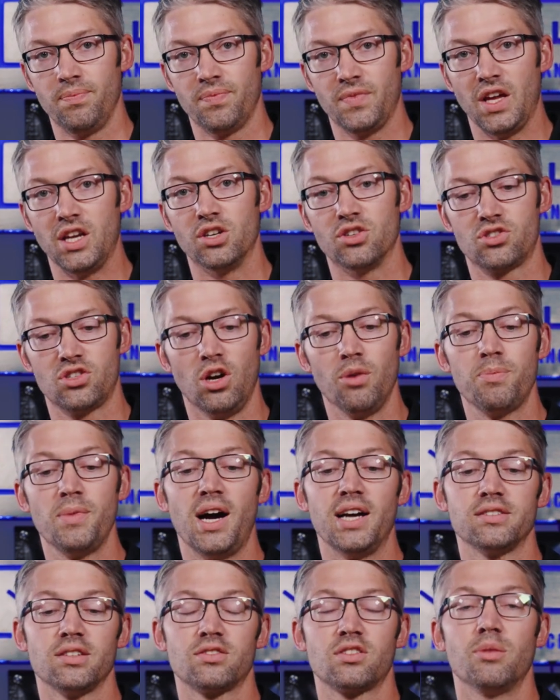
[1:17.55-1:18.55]
And your soap
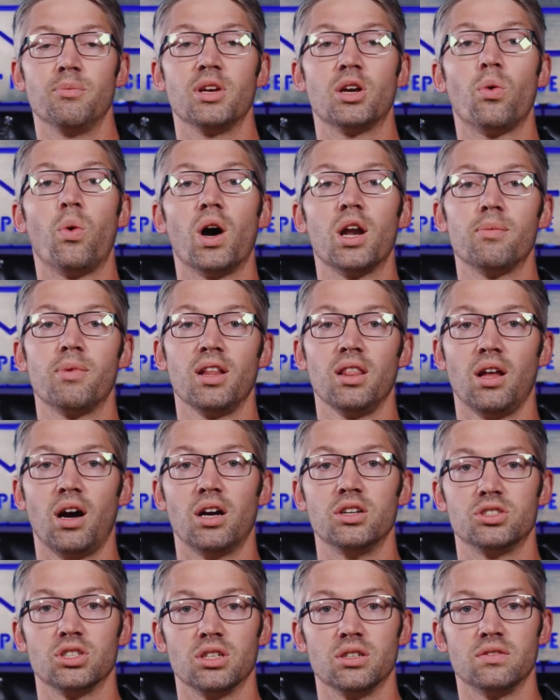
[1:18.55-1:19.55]
nozzle is going to be quite a bit
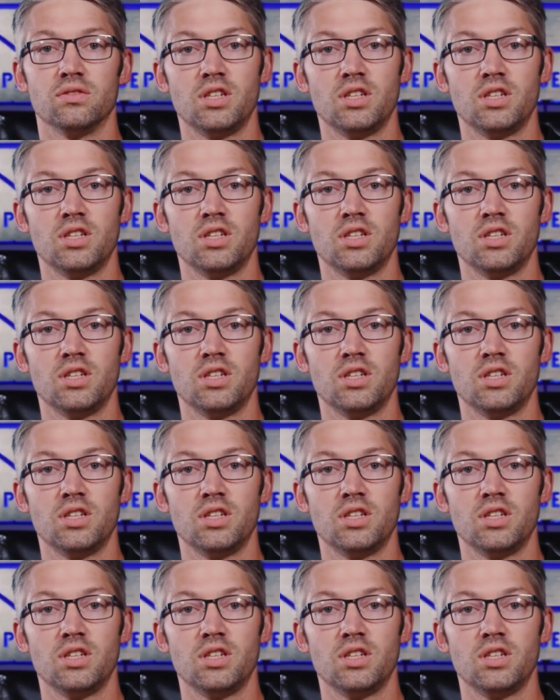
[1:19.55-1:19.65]
larger.